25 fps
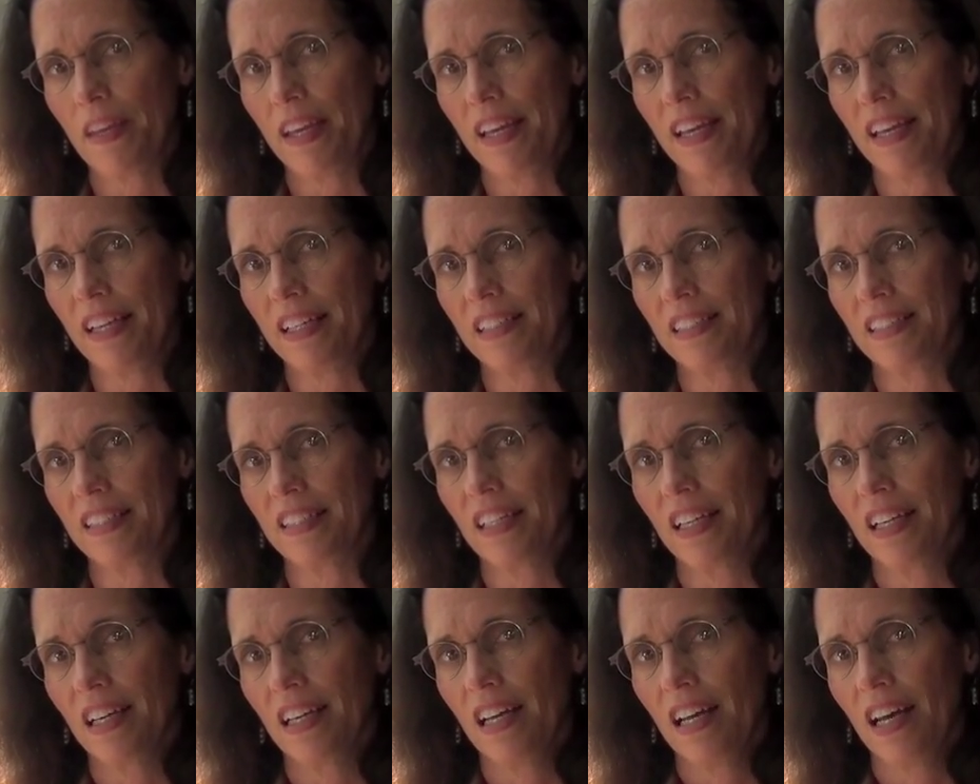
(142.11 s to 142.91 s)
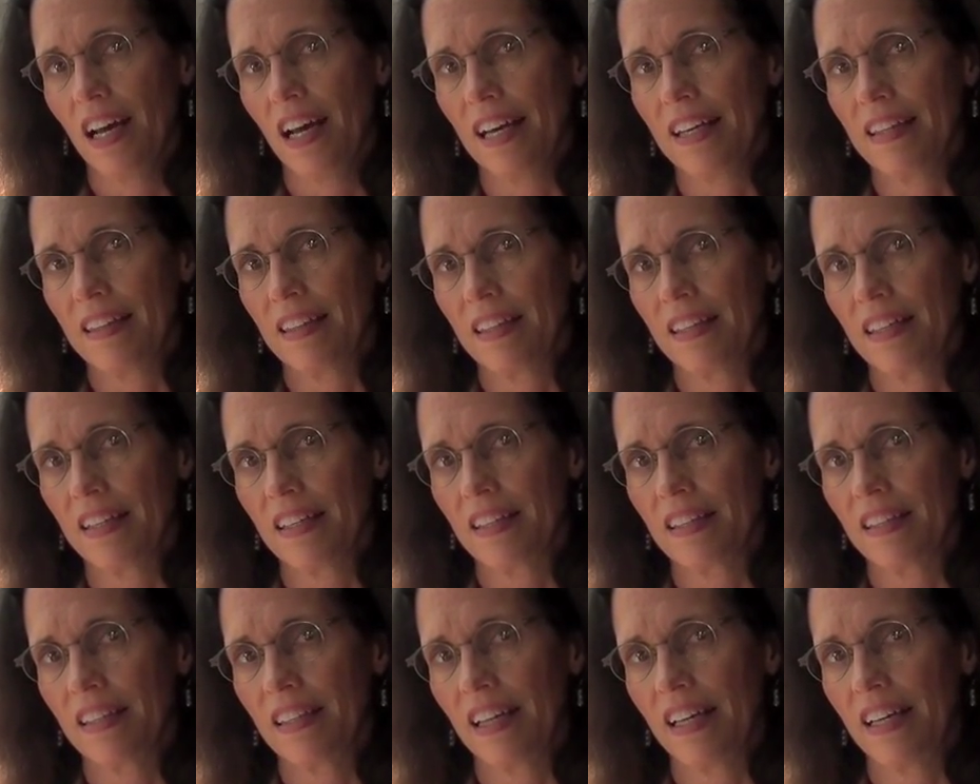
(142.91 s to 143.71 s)
And I
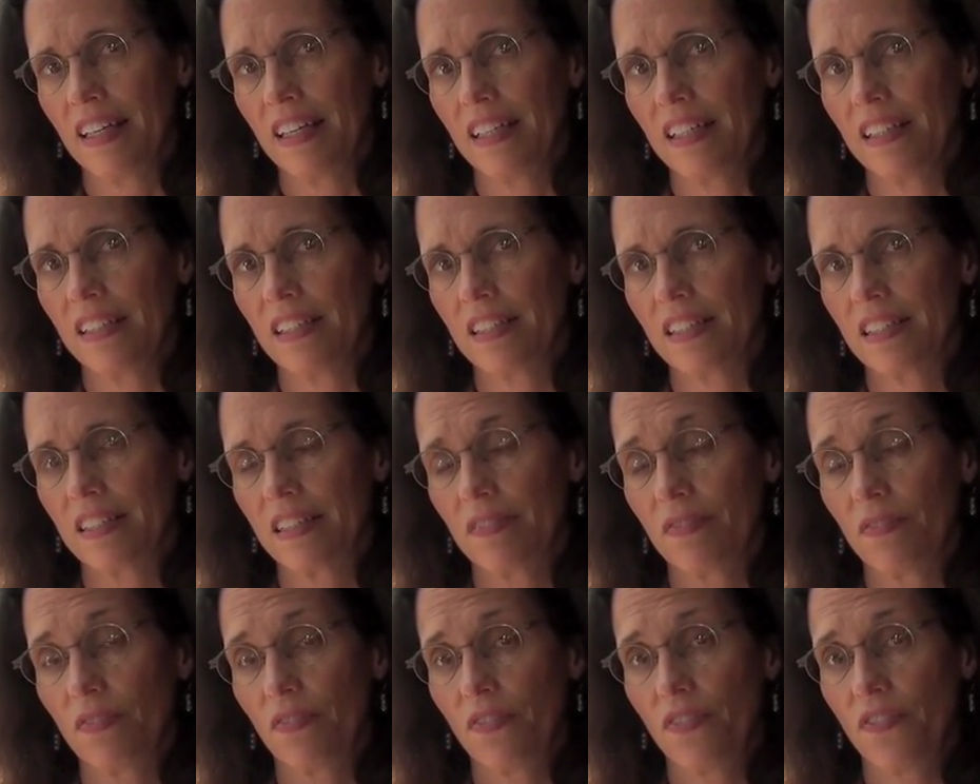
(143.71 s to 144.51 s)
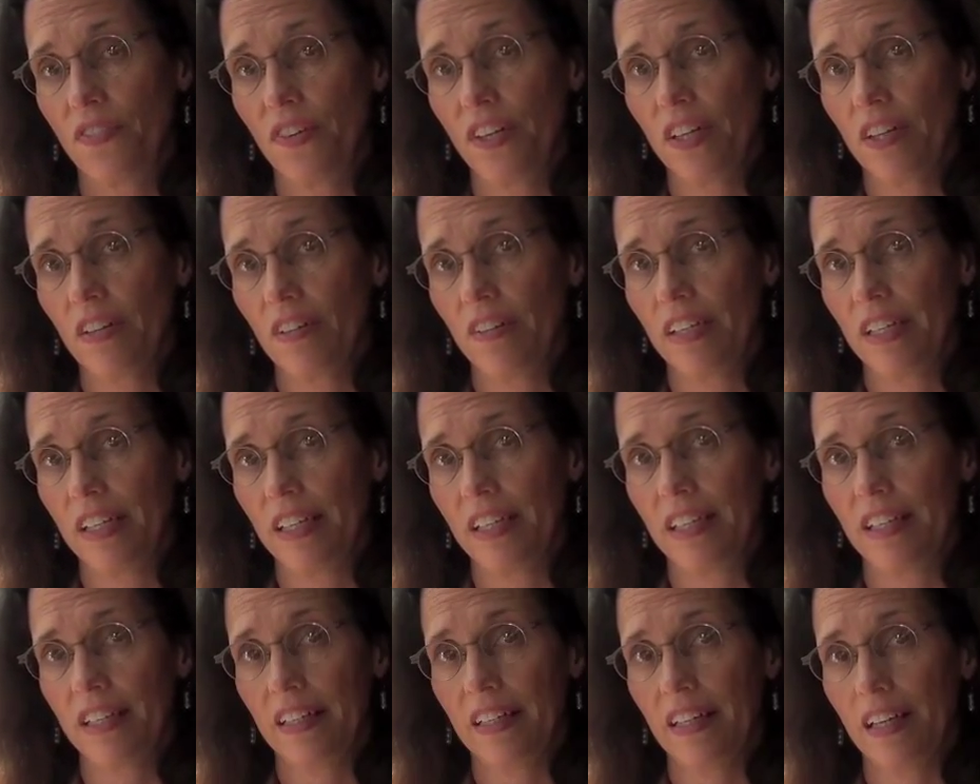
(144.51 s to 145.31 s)
think that it's
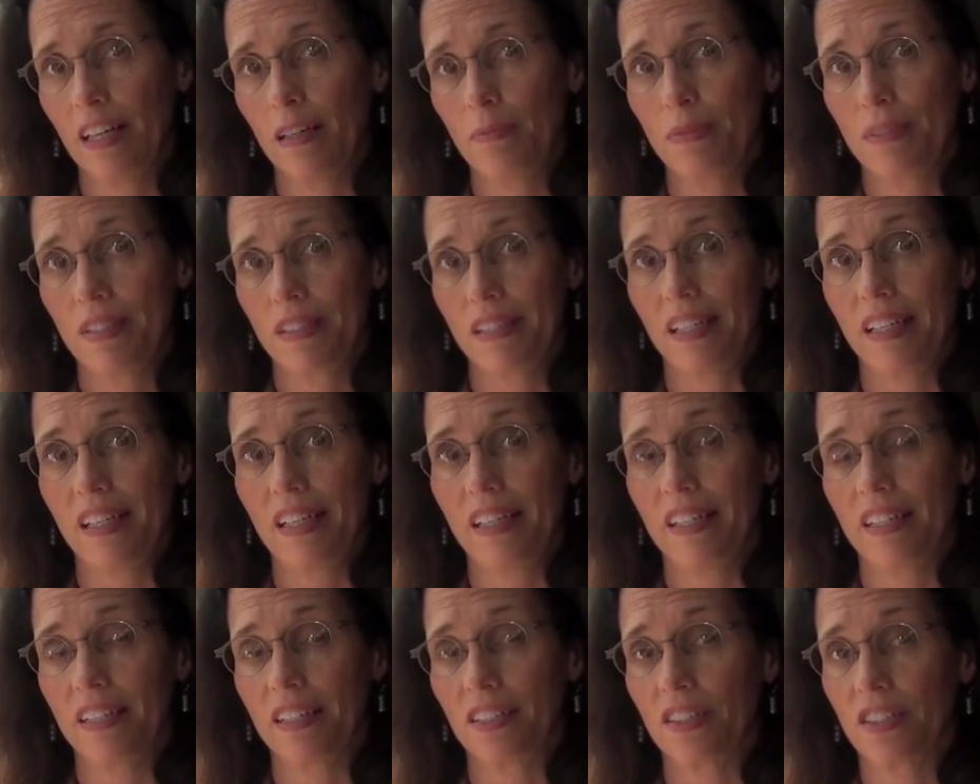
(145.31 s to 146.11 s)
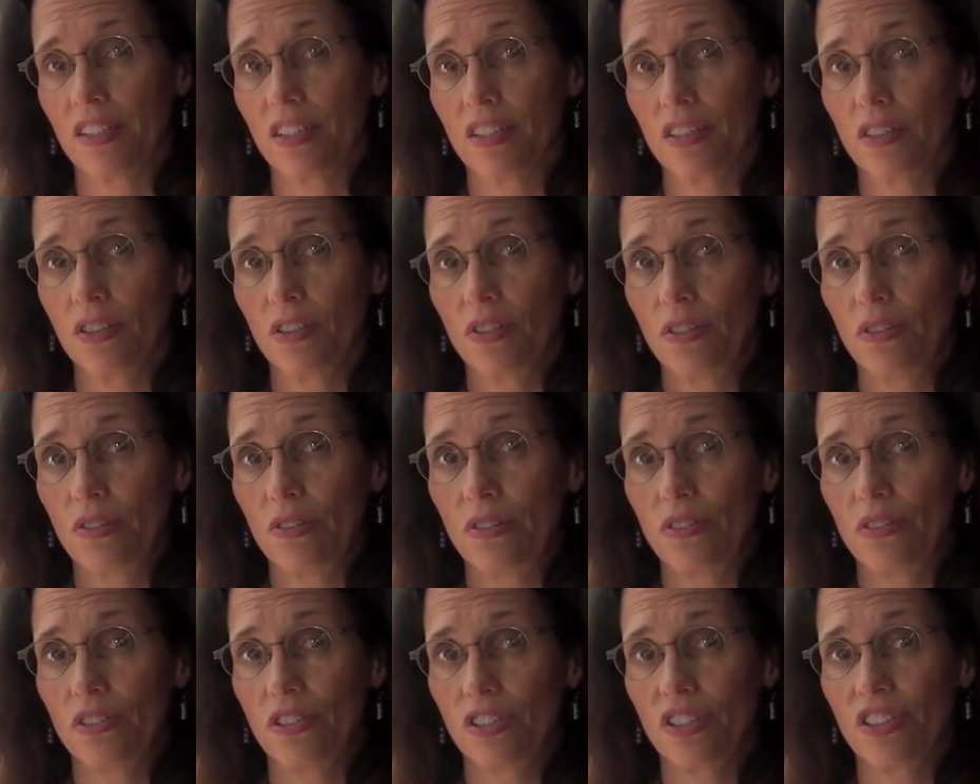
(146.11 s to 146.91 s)
very upsetting to
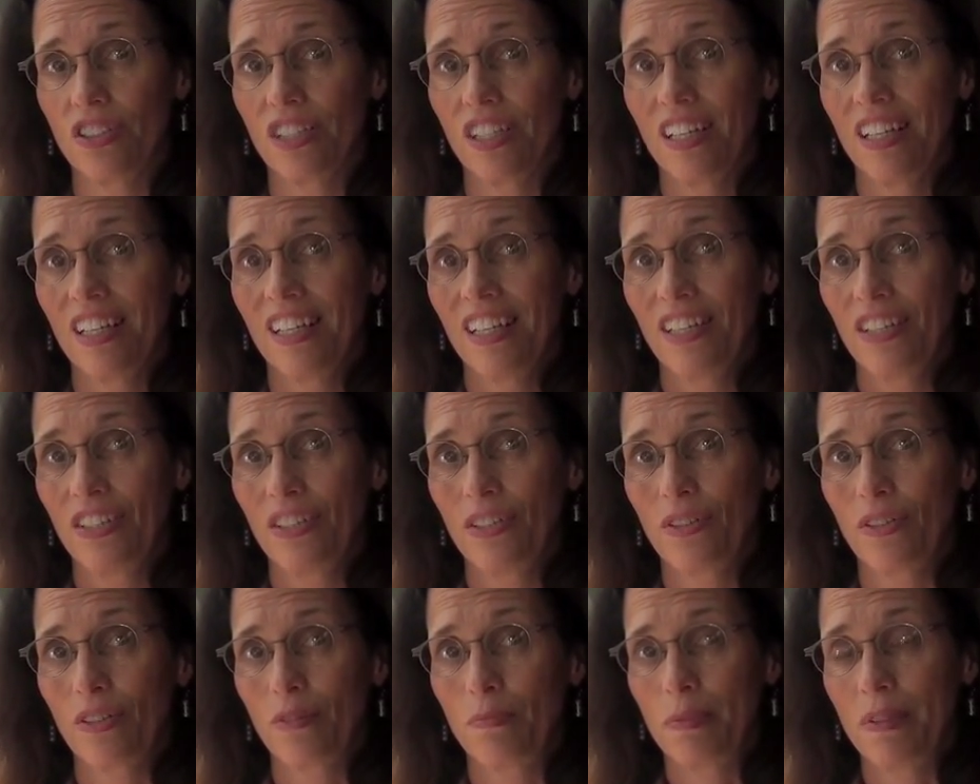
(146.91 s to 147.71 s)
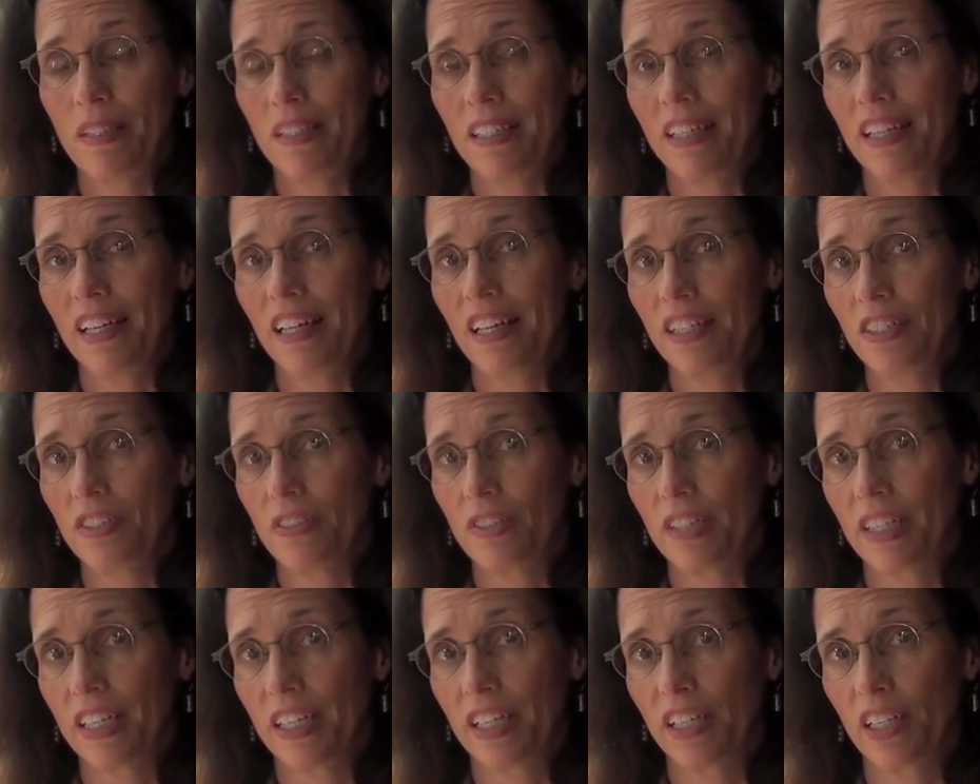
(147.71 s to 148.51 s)
lose your
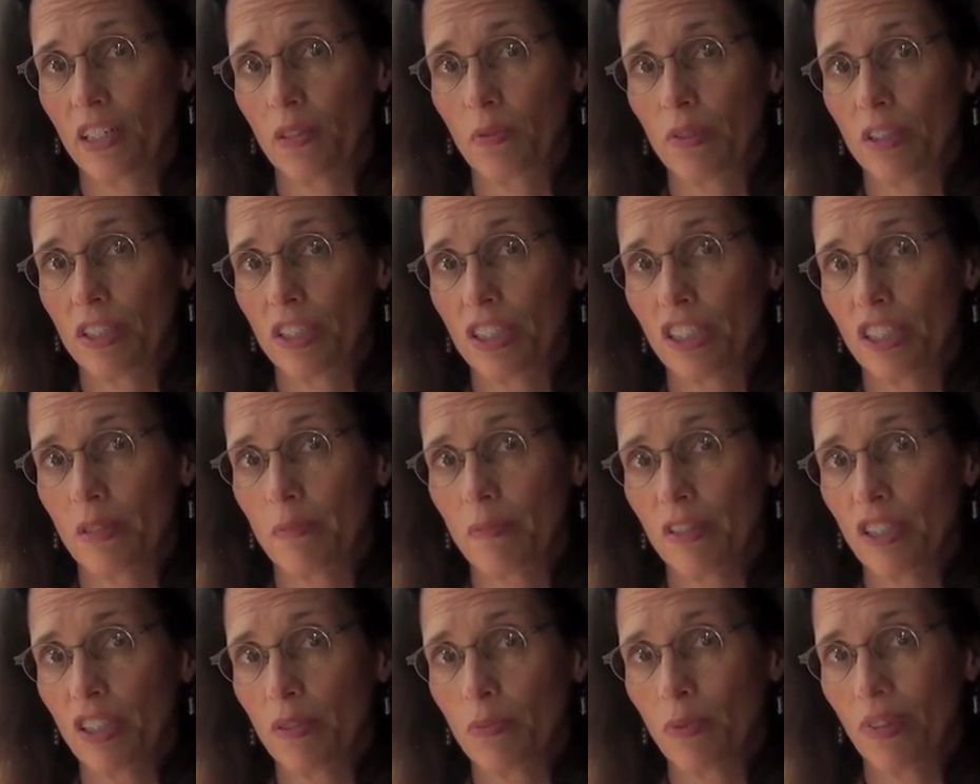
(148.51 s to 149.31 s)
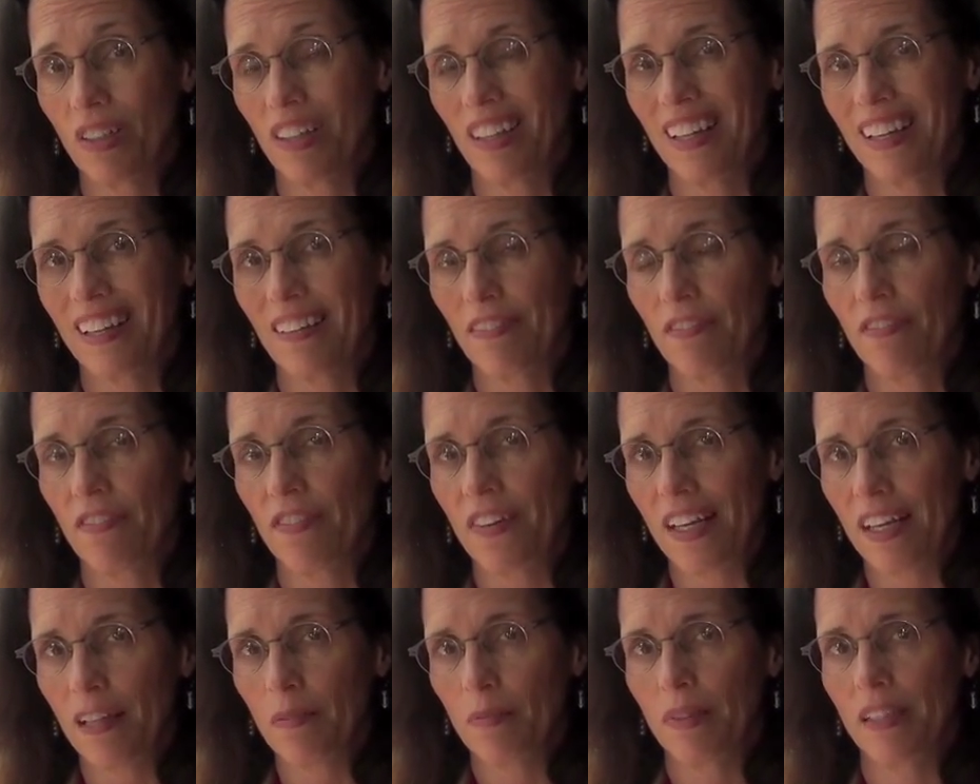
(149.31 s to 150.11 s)
pediatric care, which is much more like
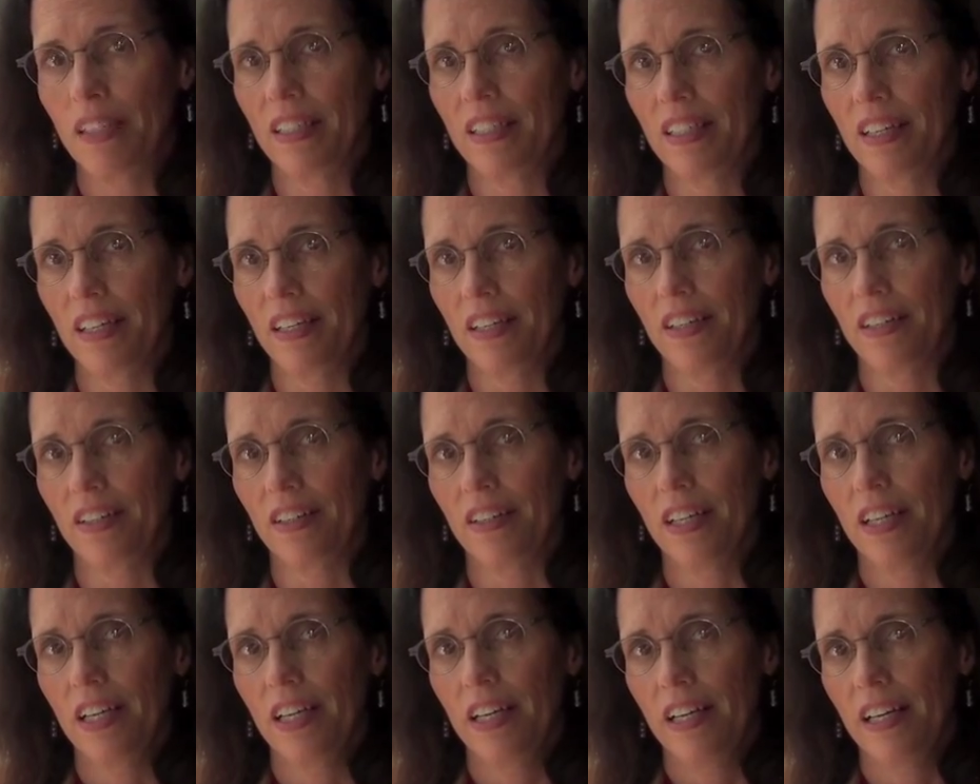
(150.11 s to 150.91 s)
family care,